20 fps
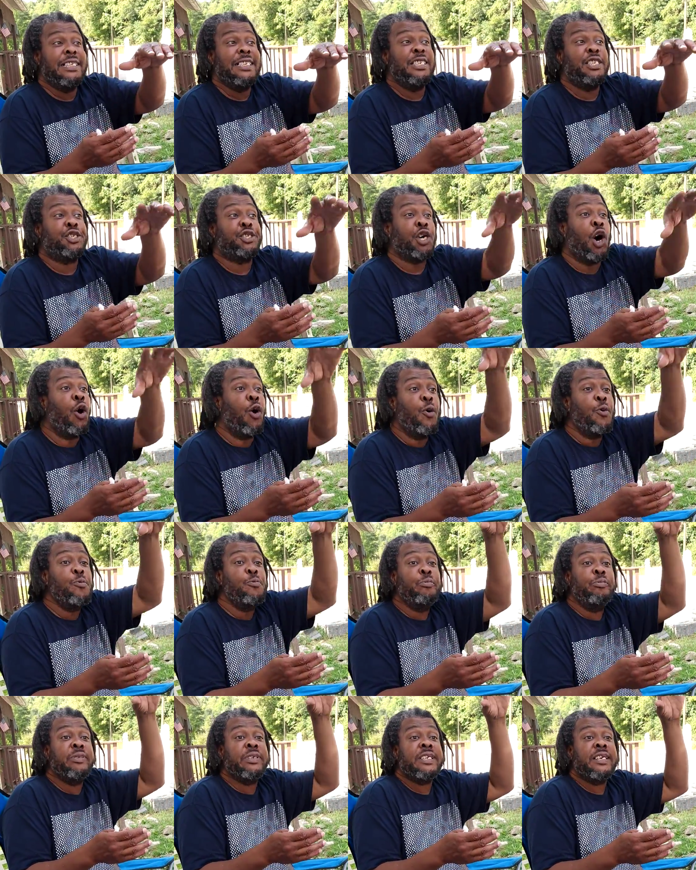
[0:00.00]

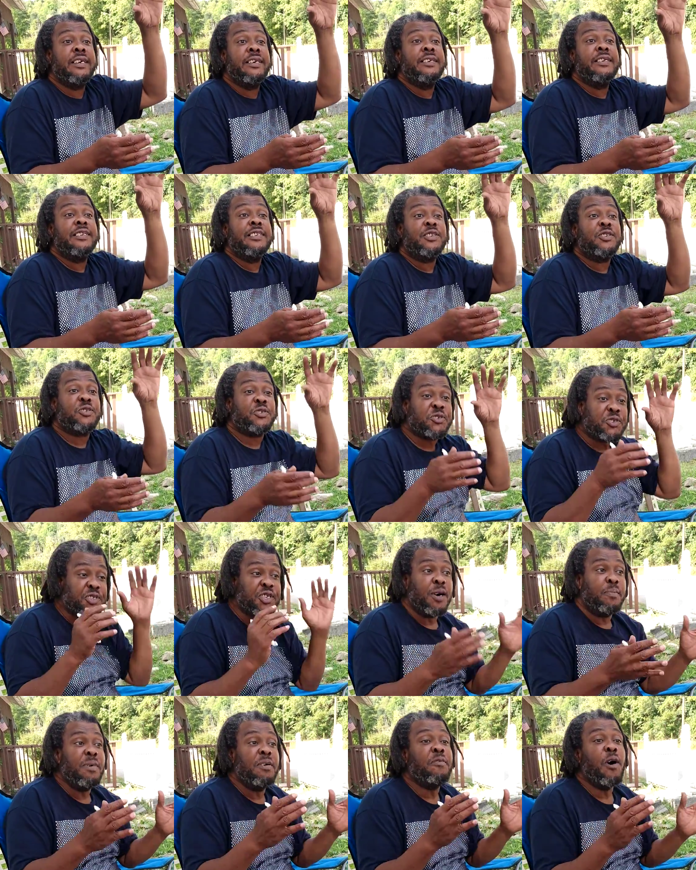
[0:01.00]
zoned
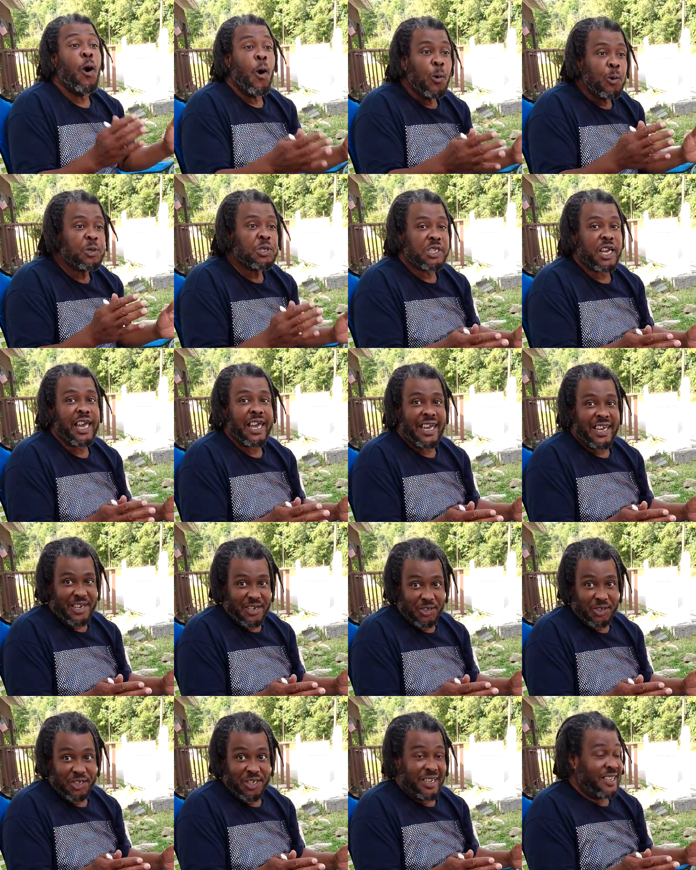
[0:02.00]
some of
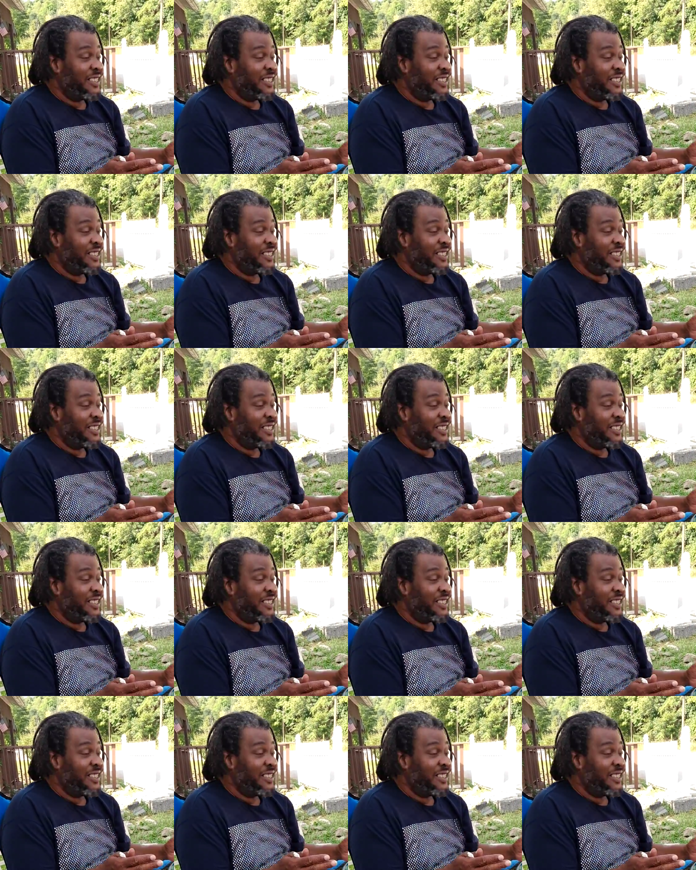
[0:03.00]
Osage.